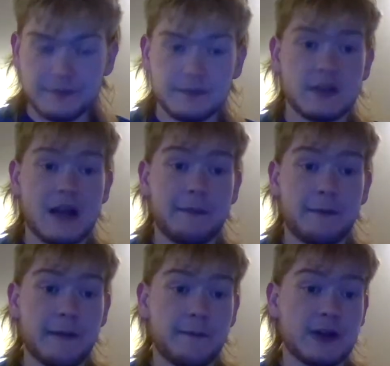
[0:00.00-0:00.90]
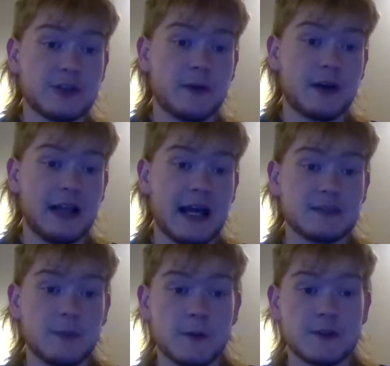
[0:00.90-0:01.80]
top 5 finish for Class
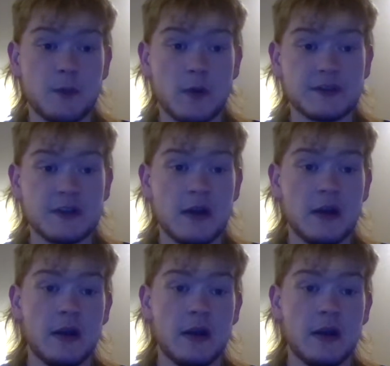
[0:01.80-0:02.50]
Motorsports.